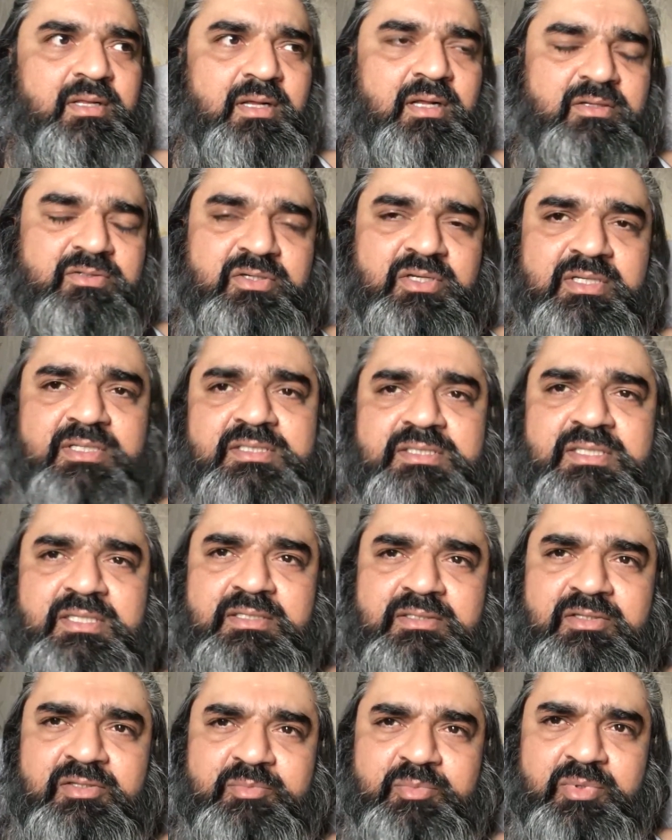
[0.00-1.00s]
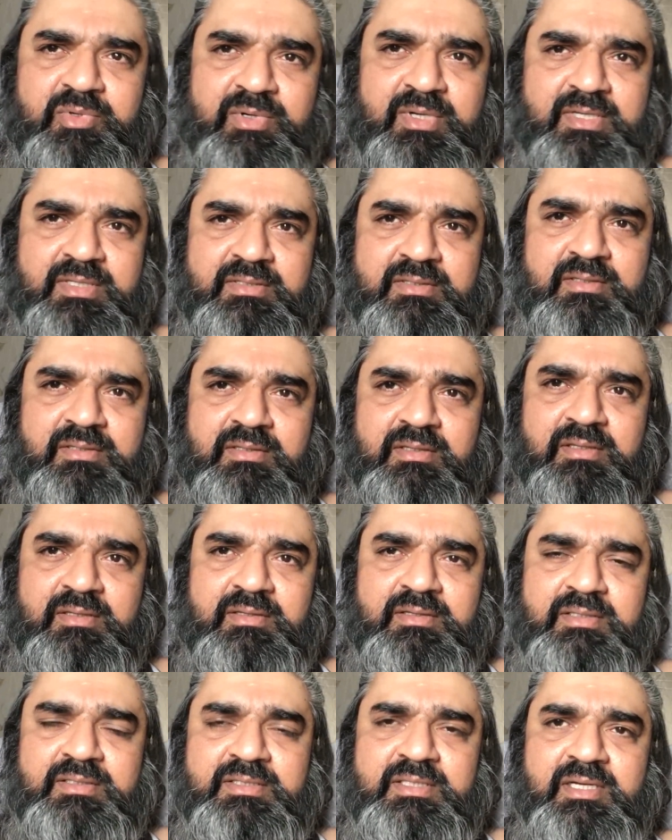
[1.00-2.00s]
I'll try to stick to the point
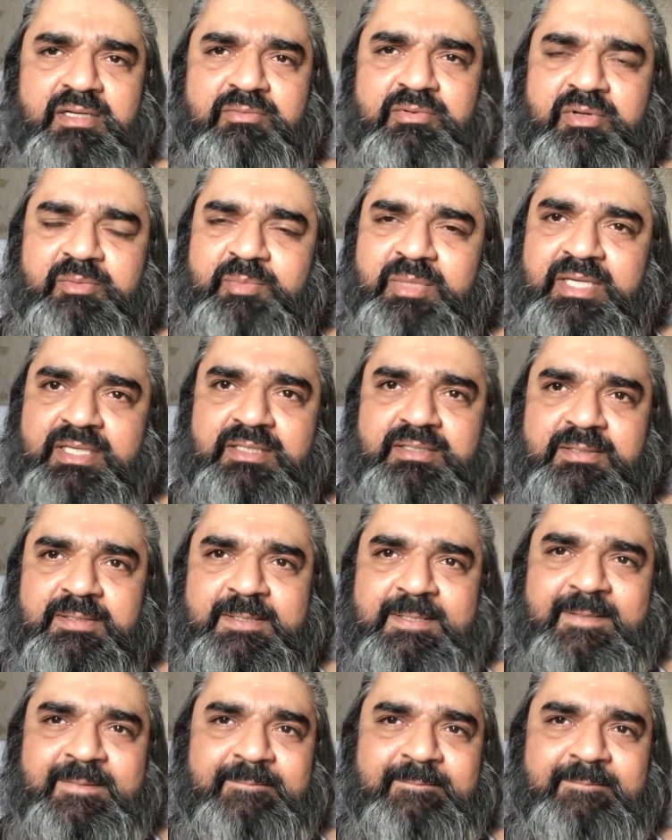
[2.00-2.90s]
that I want to make